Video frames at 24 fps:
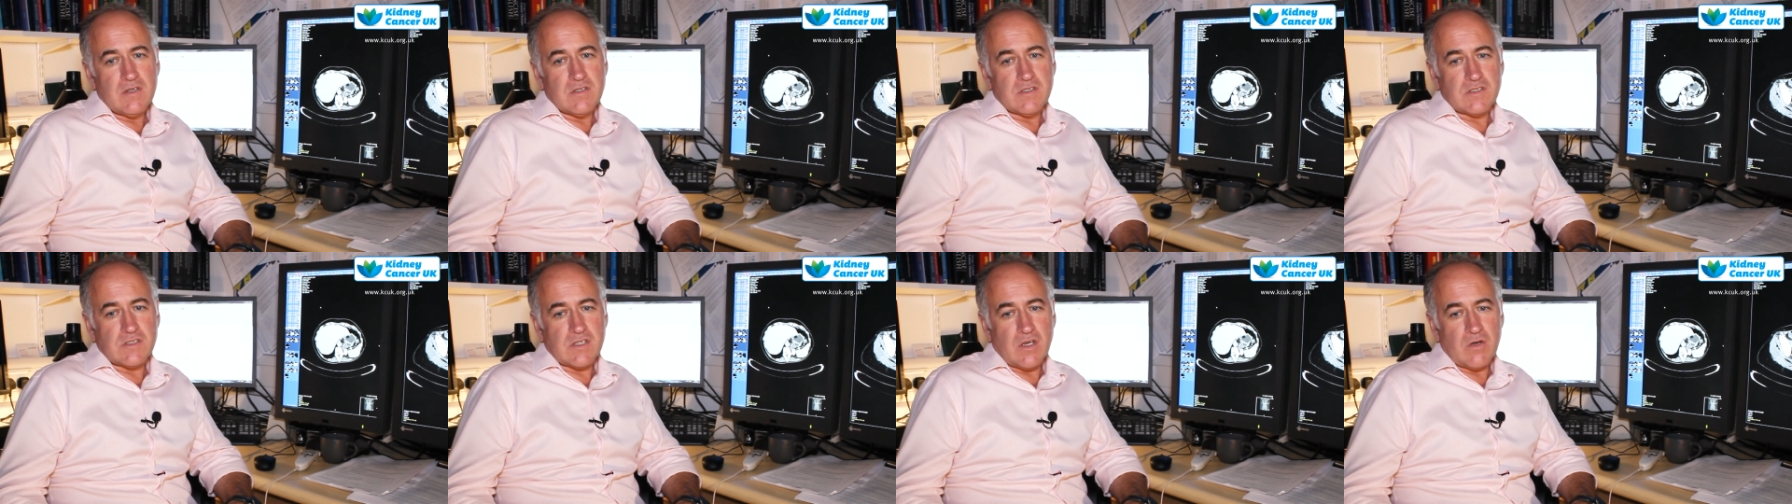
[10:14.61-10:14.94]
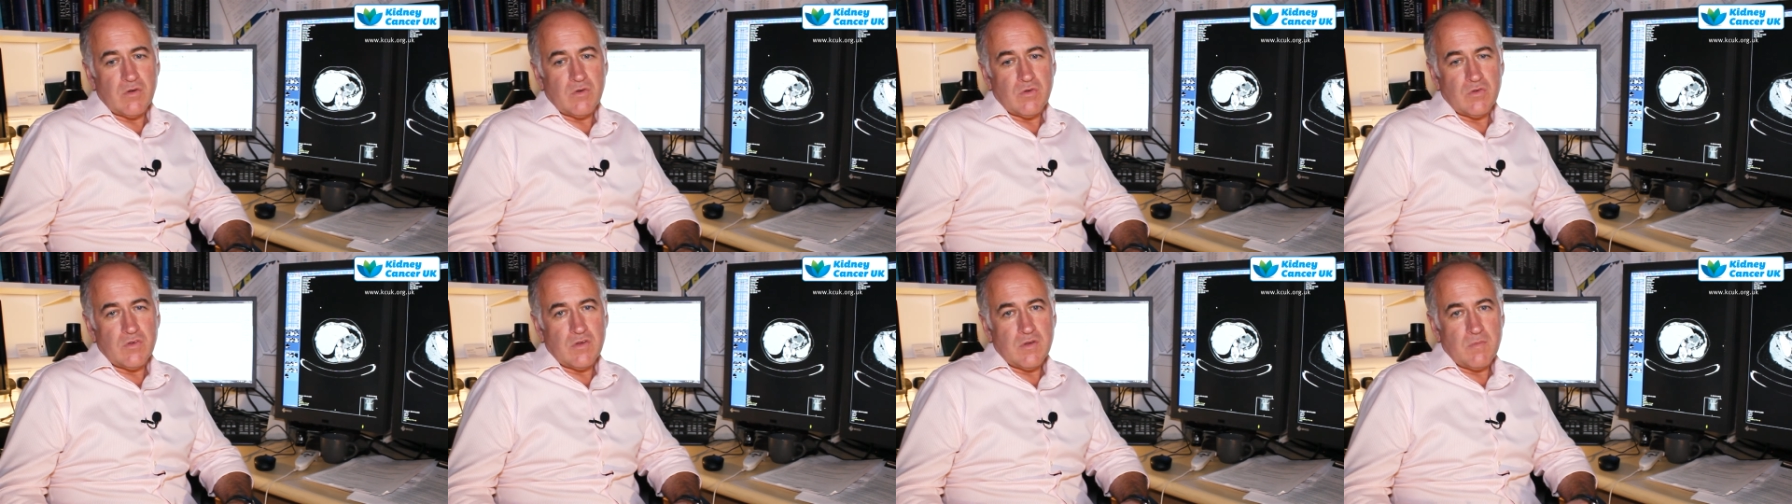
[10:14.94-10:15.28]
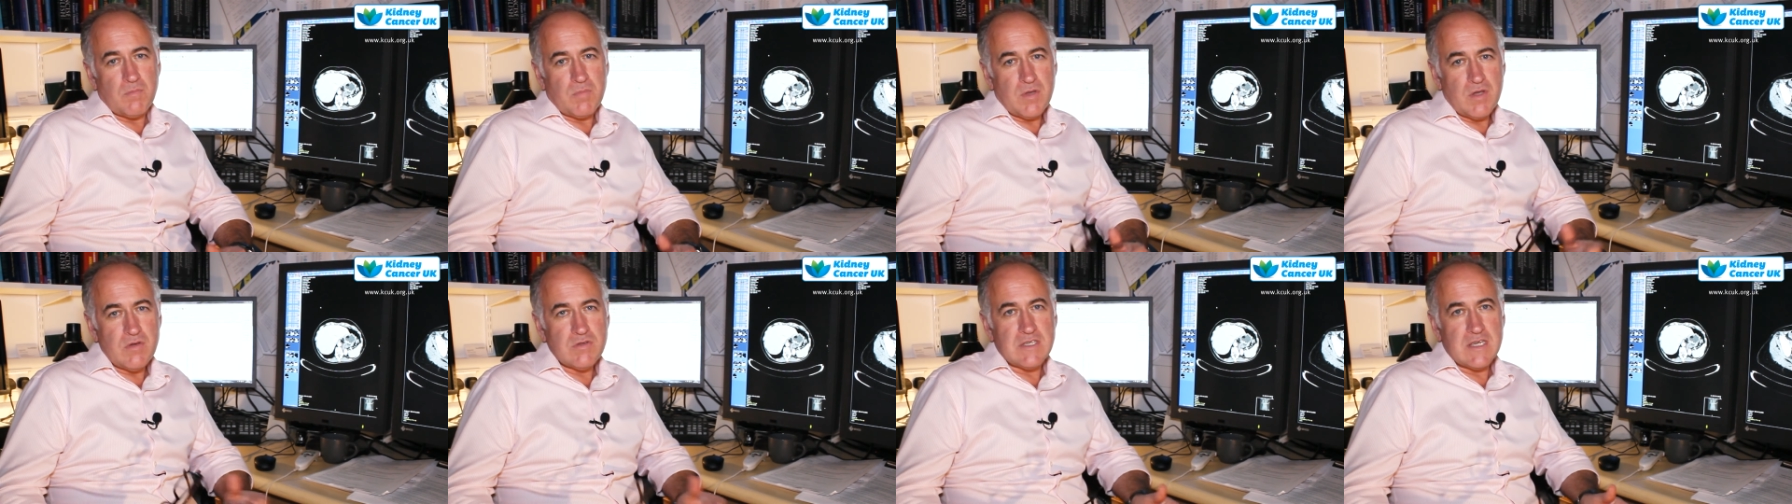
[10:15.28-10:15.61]
So the
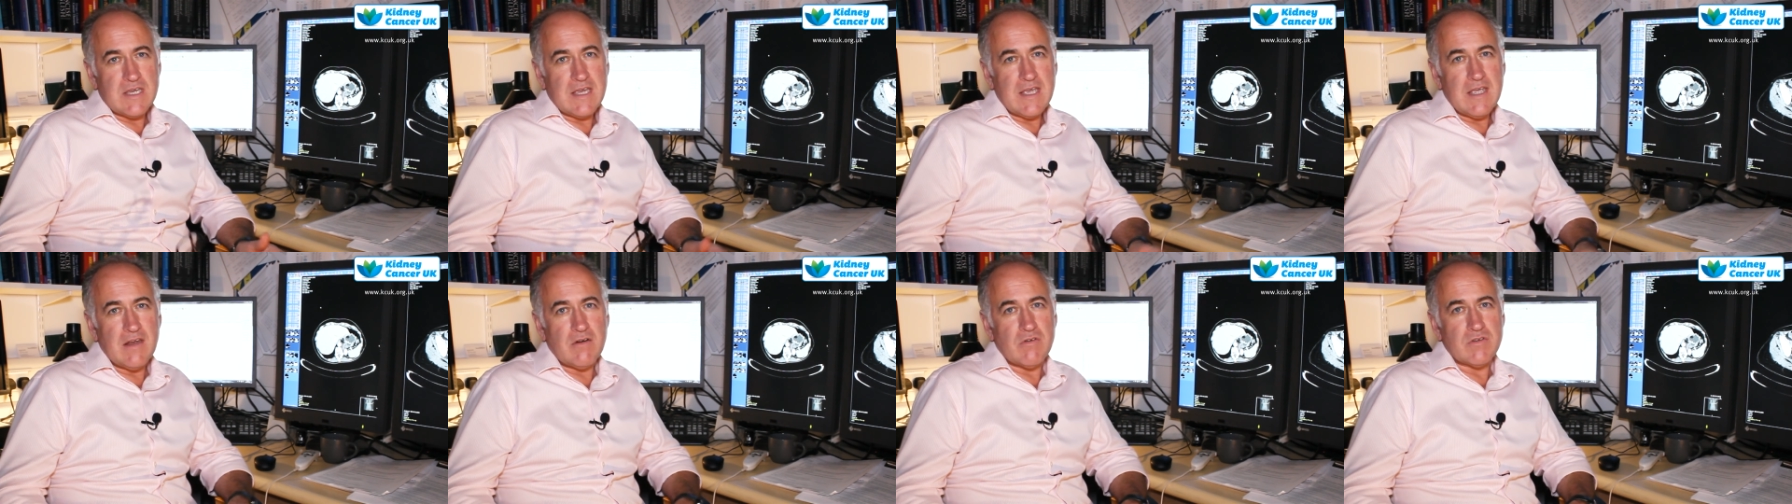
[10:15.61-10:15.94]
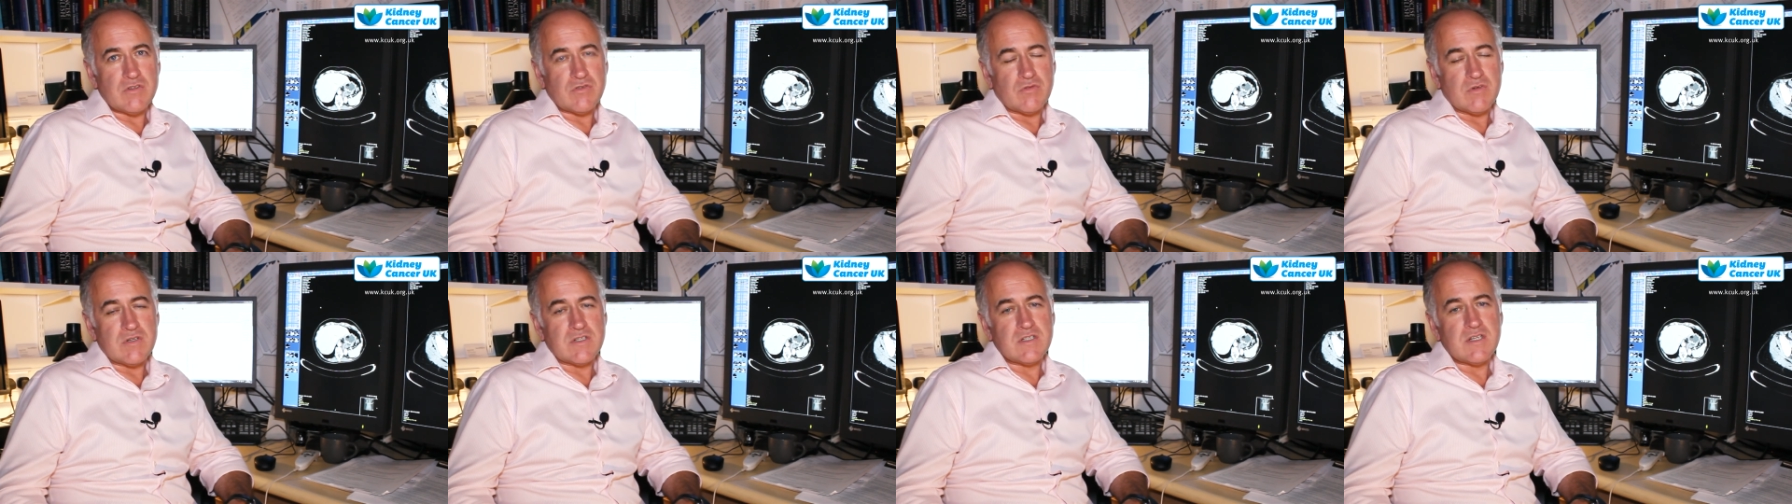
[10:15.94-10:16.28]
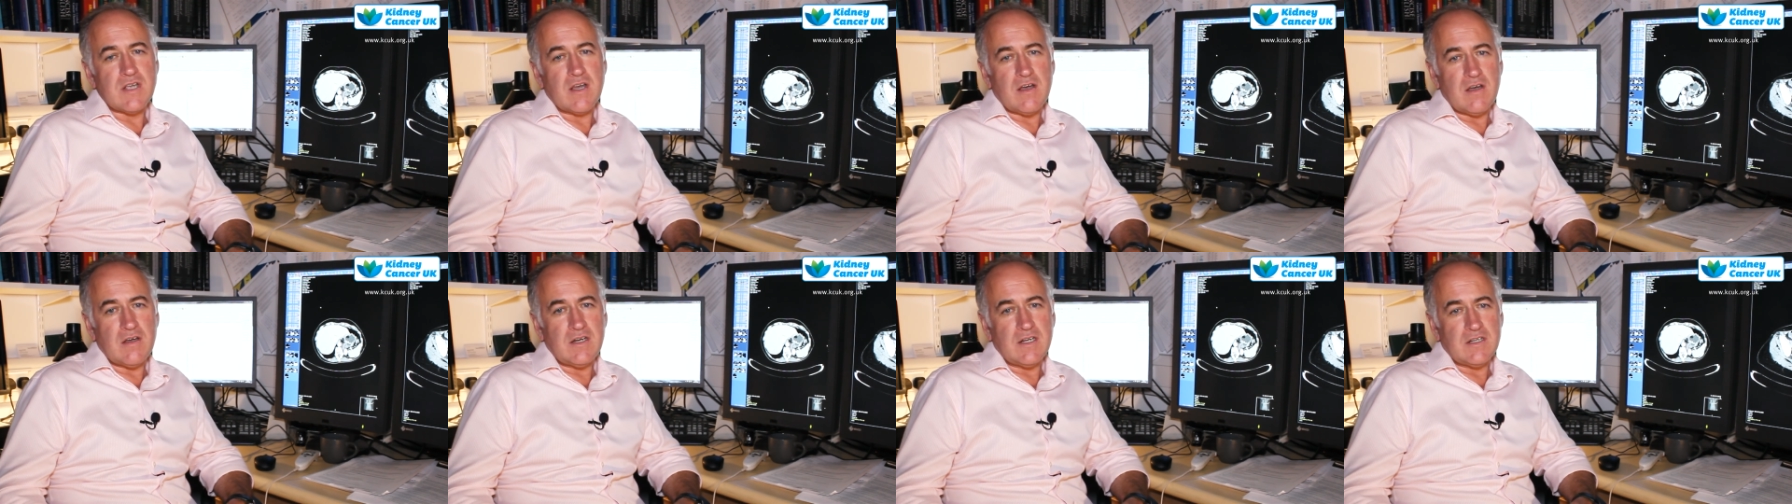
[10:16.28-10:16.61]
beauty here is
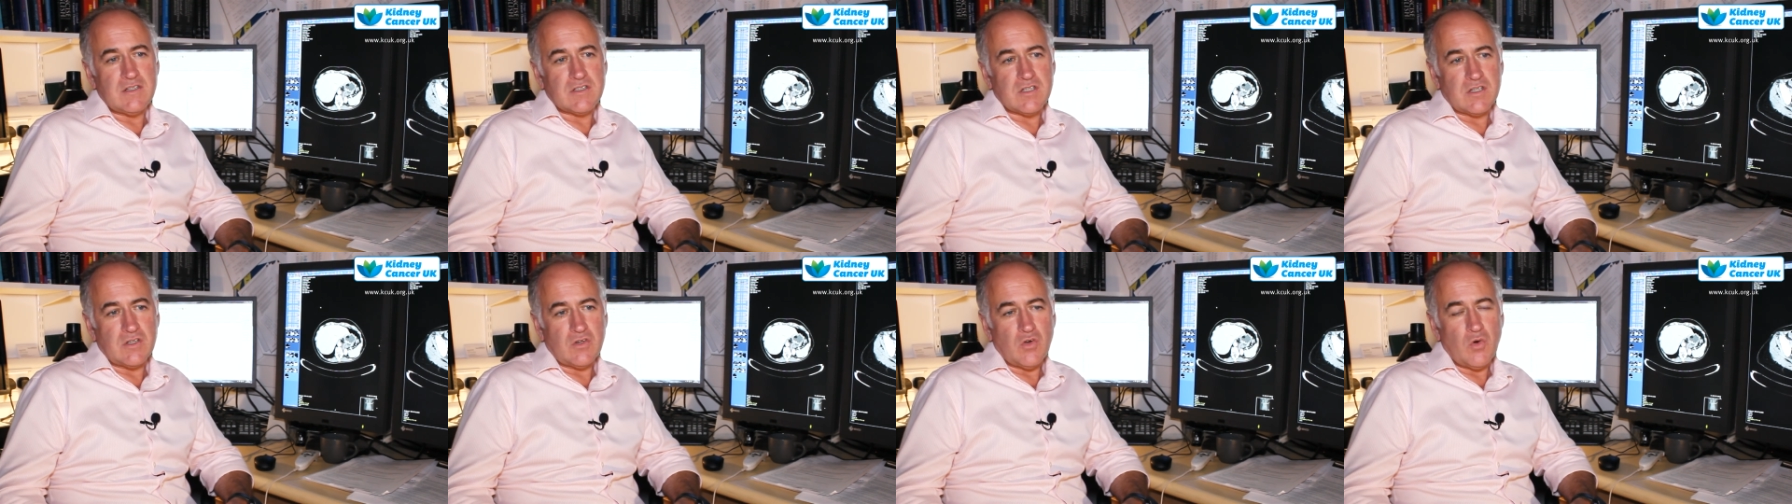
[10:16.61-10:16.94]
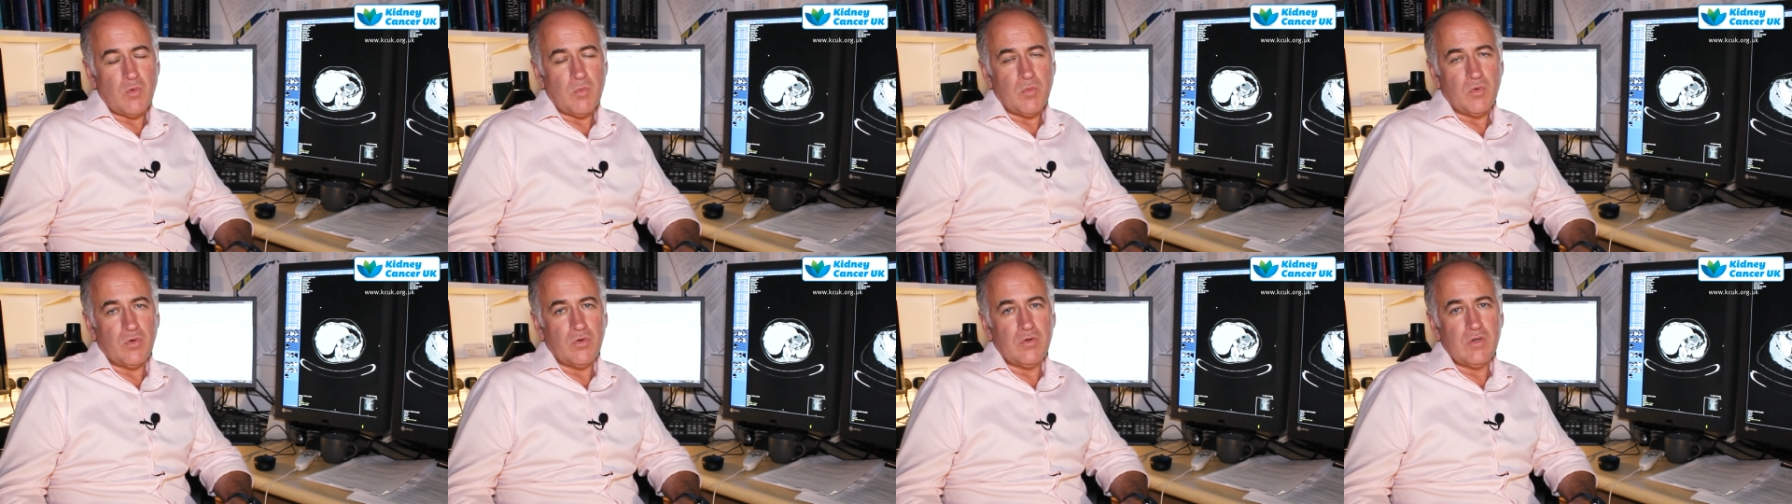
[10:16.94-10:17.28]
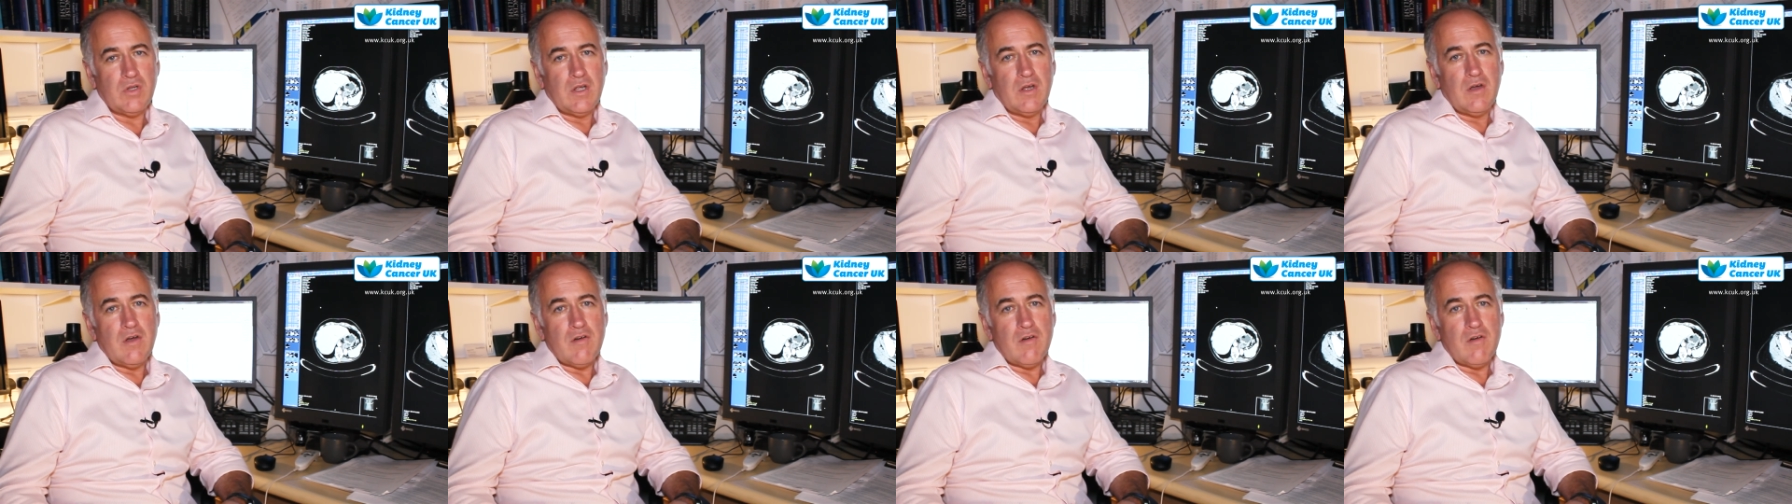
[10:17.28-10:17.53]
returning to normal